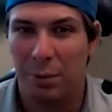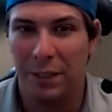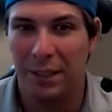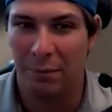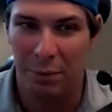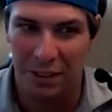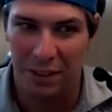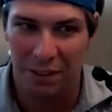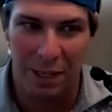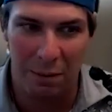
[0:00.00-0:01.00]
But but the,
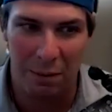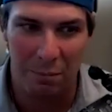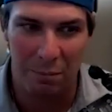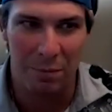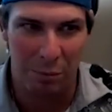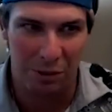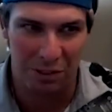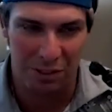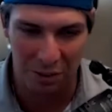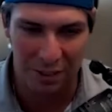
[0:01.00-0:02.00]
my my my
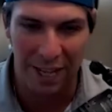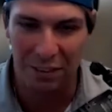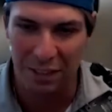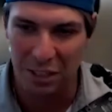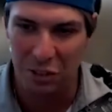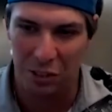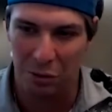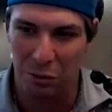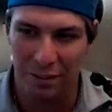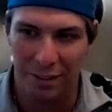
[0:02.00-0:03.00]
position on death in
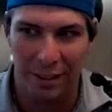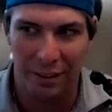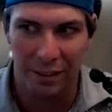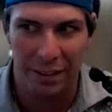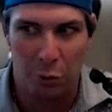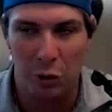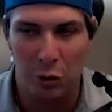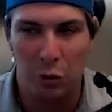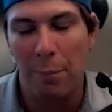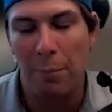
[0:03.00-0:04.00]
general is like it's going
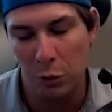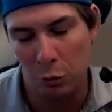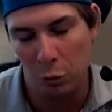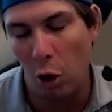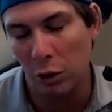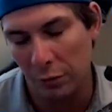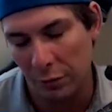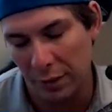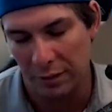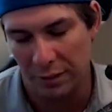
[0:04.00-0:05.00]
to happen to all of
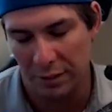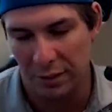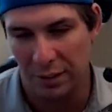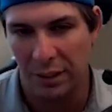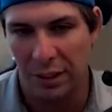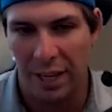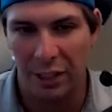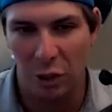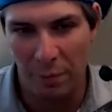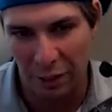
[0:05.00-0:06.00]
us,
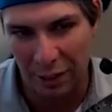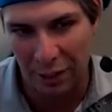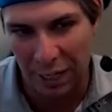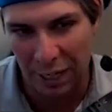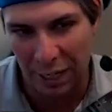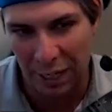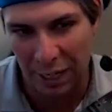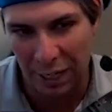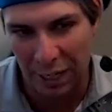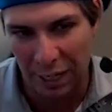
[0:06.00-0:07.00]
and no matter how